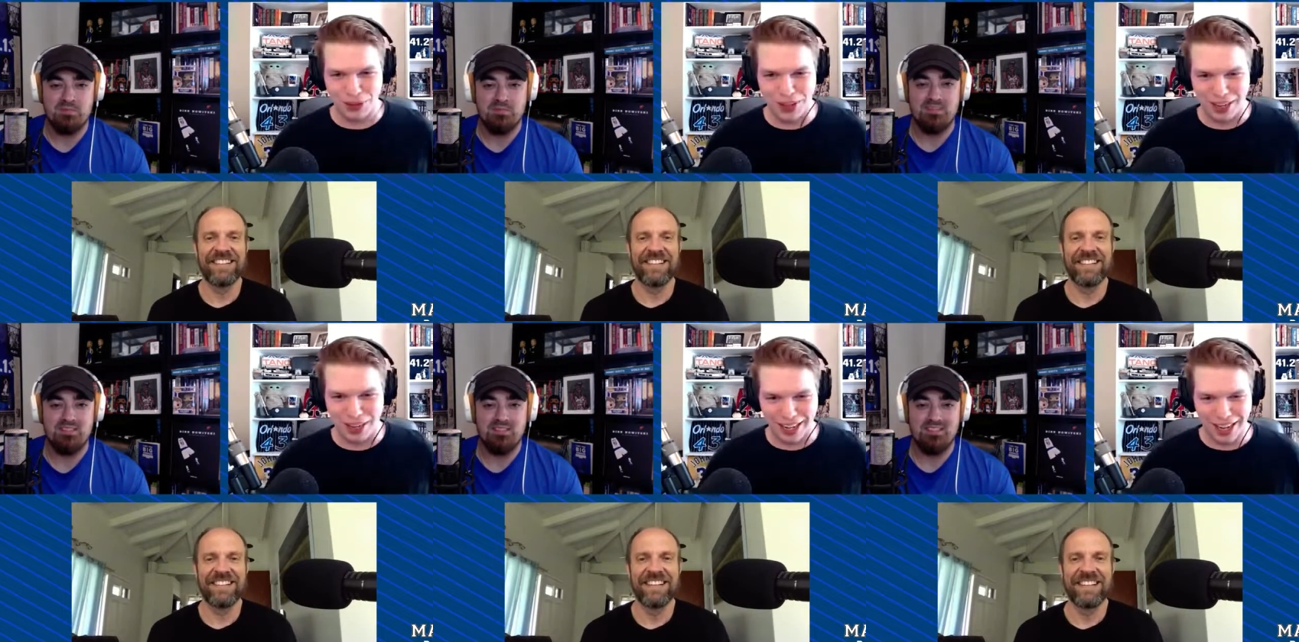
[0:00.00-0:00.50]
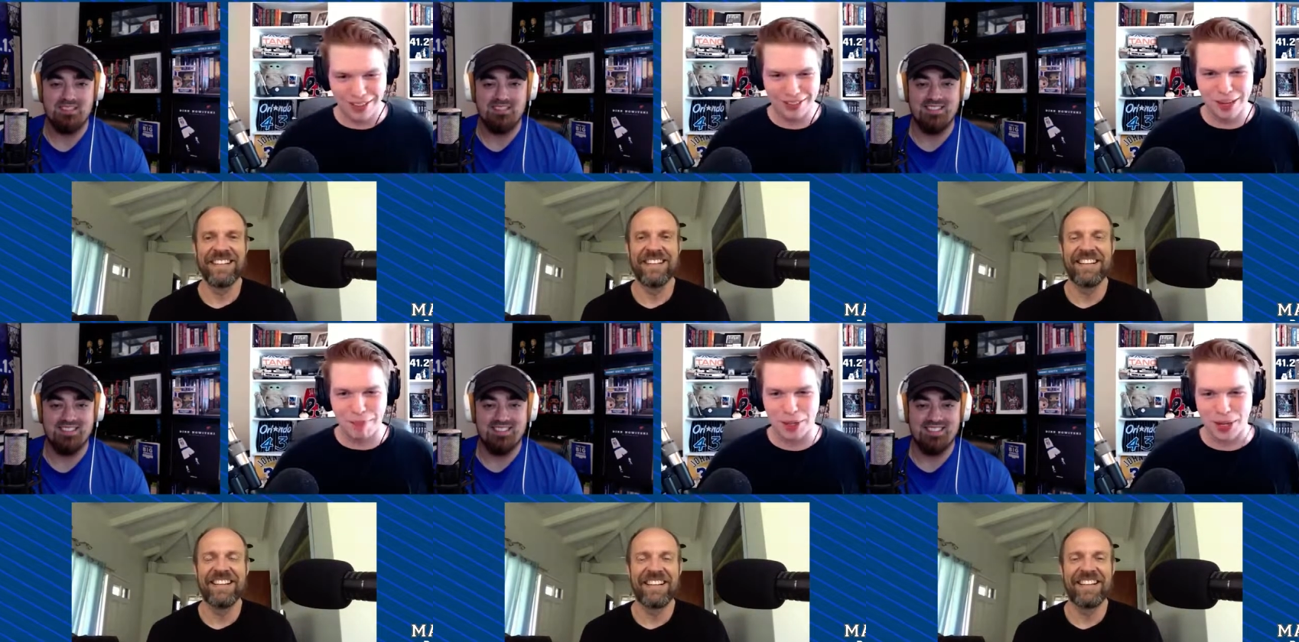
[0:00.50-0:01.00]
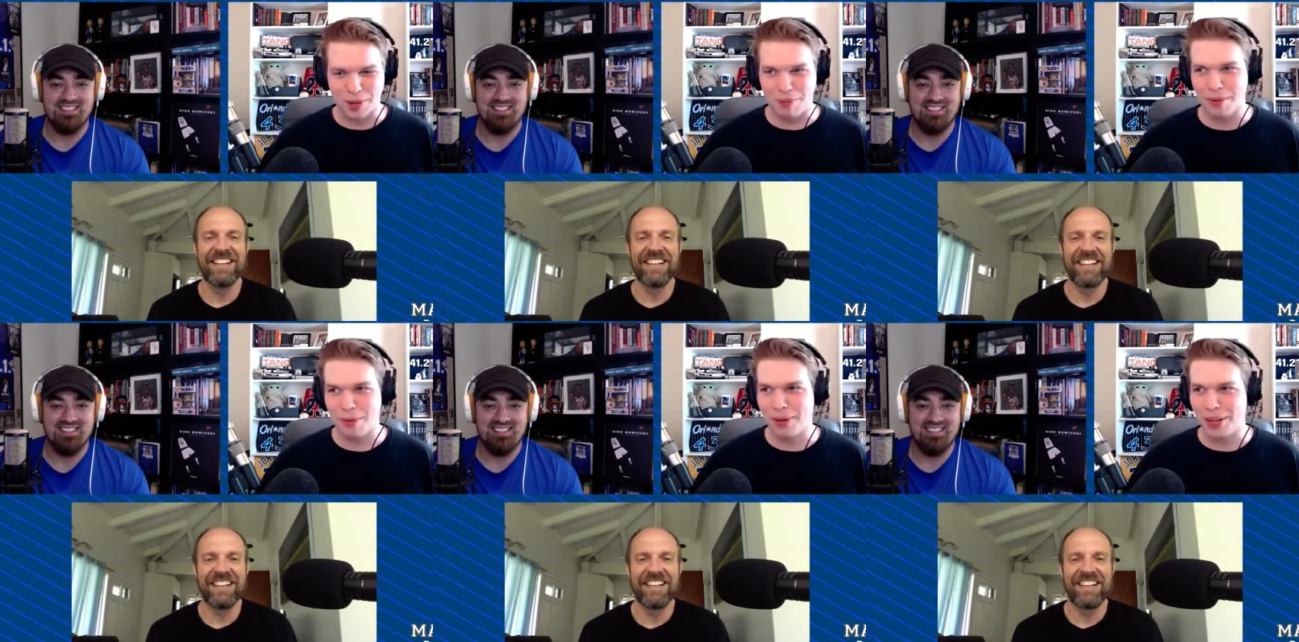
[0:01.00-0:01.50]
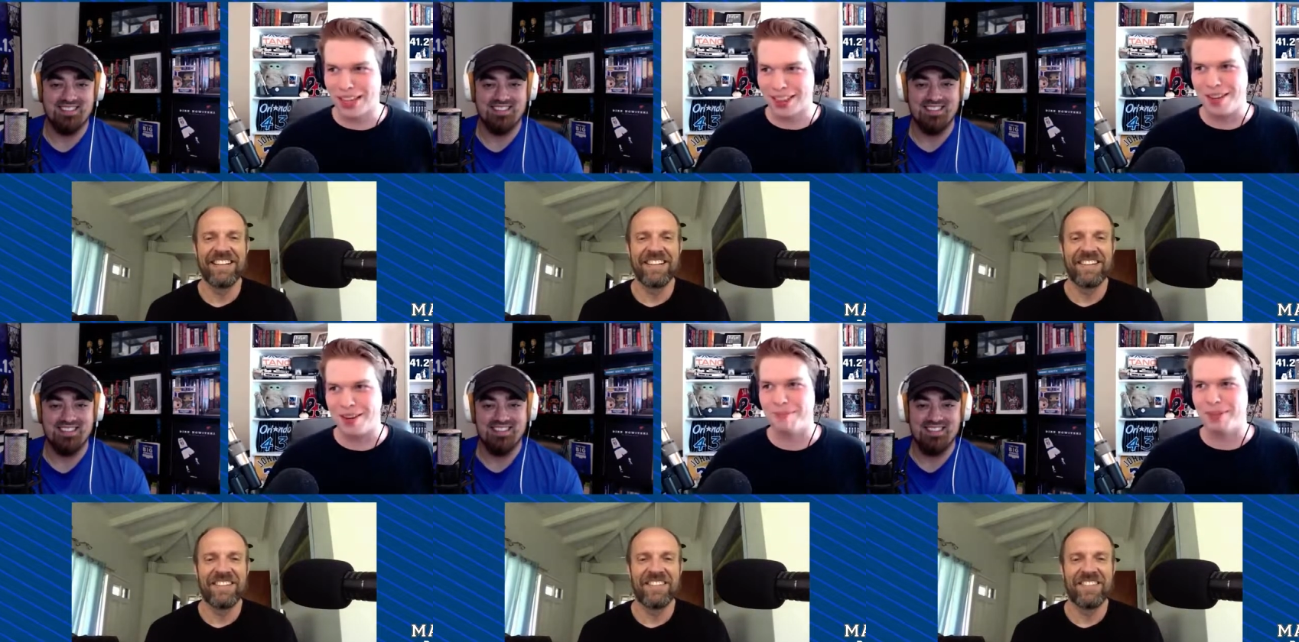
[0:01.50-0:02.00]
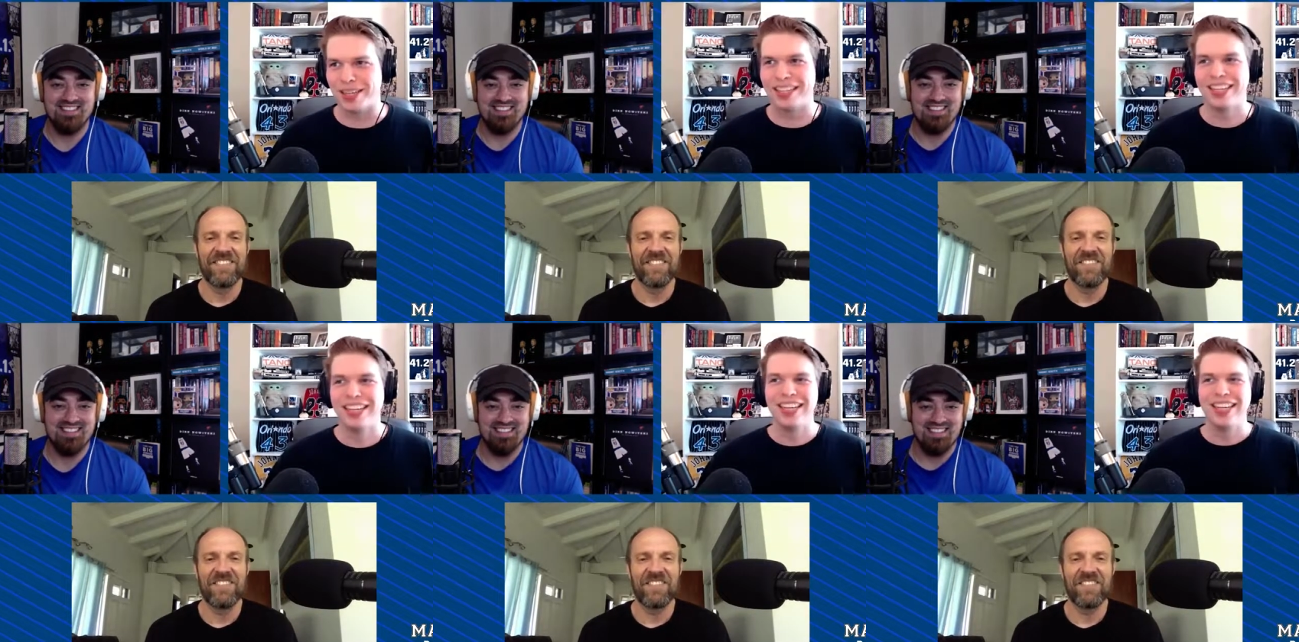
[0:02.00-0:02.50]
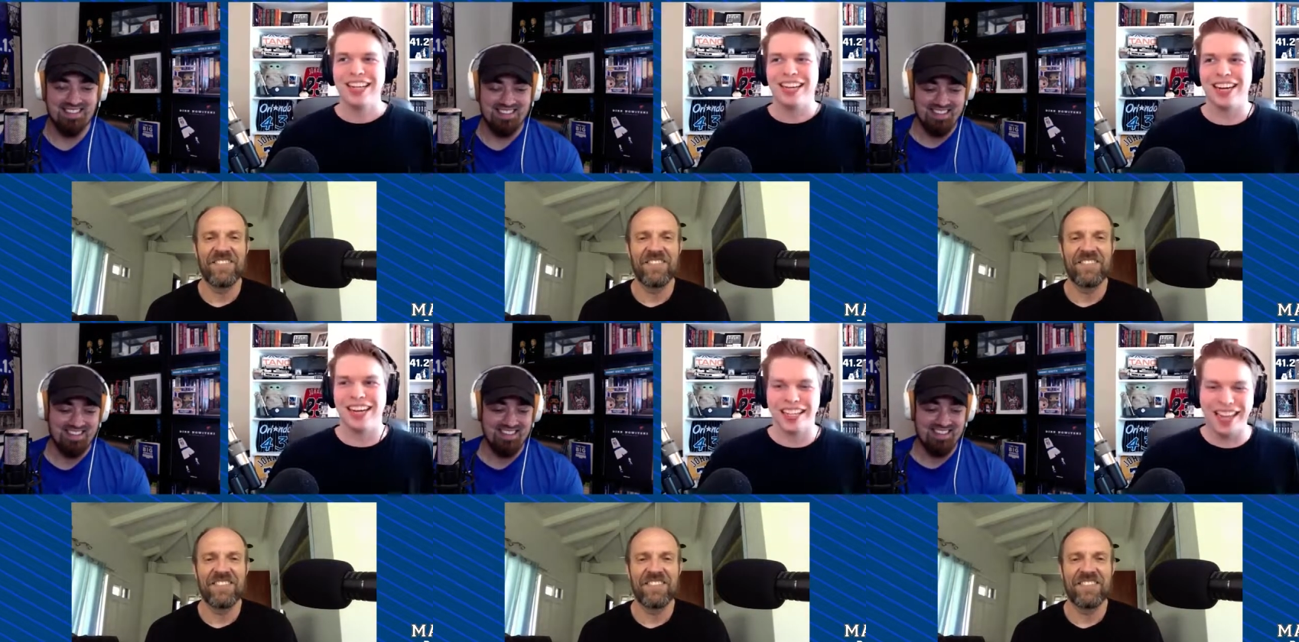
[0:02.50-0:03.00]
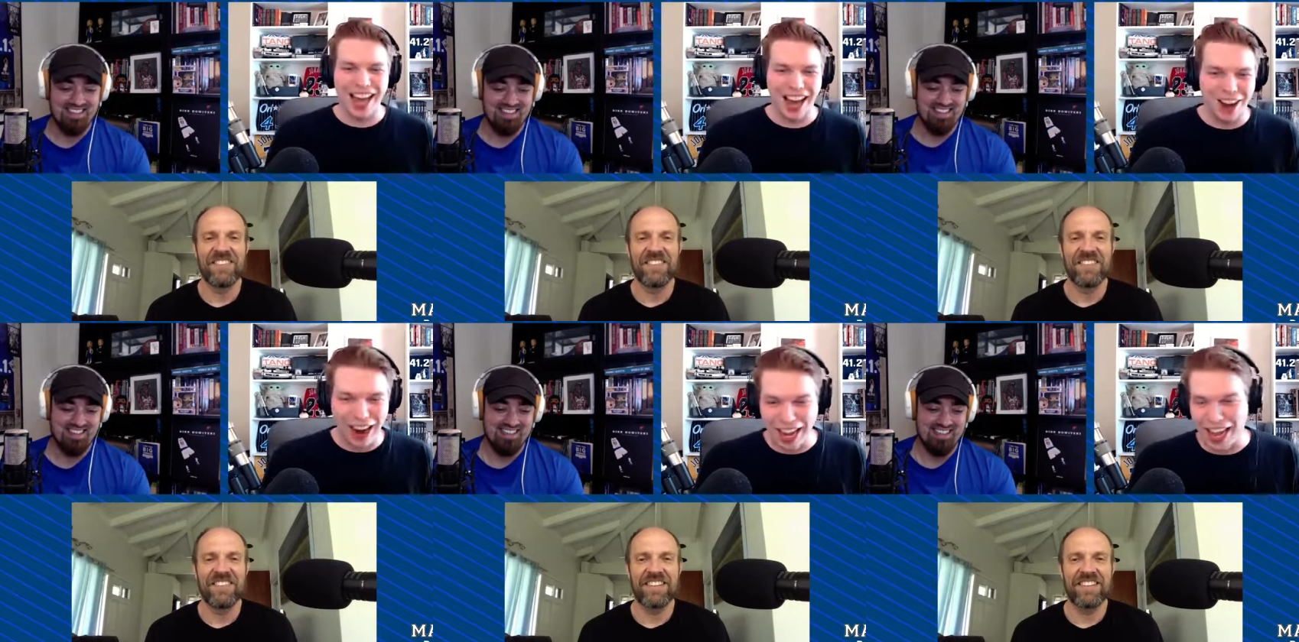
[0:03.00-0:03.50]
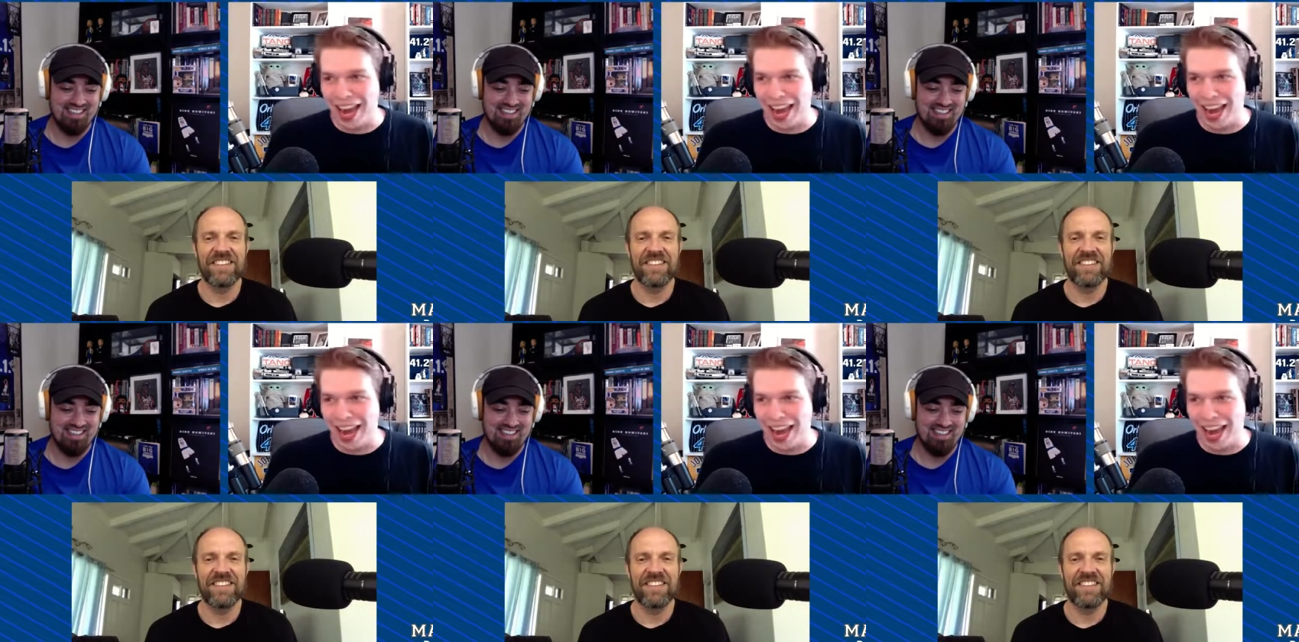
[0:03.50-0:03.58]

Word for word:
Speaker 1: long now. A couple years, maybe we'll get there. But uh, yeah, all right.